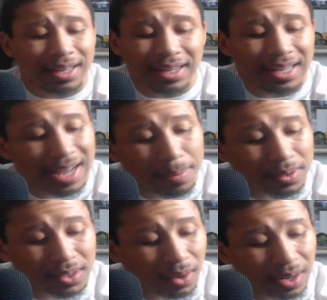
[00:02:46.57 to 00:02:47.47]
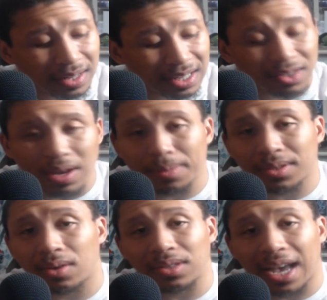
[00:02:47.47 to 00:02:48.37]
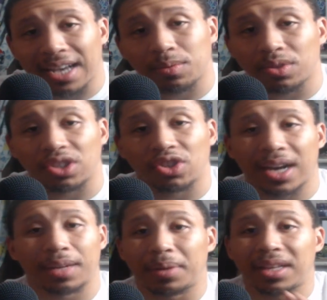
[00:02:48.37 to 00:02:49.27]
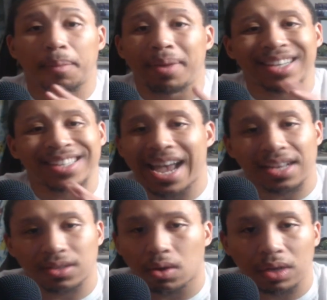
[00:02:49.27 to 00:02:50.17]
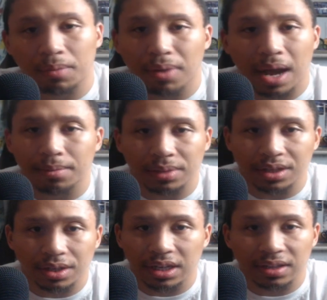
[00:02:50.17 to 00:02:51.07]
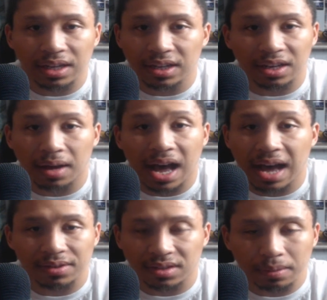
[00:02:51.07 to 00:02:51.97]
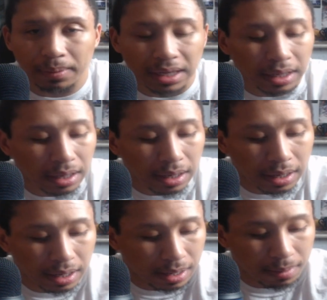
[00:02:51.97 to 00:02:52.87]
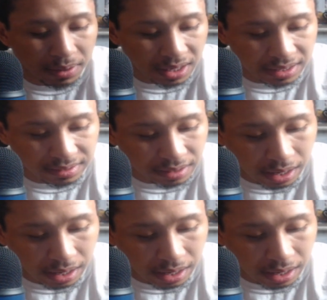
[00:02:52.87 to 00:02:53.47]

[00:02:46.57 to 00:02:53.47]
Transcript: in these two episodes, Gates was just trying to be the biggest asshole he probably could. He could obviously be, because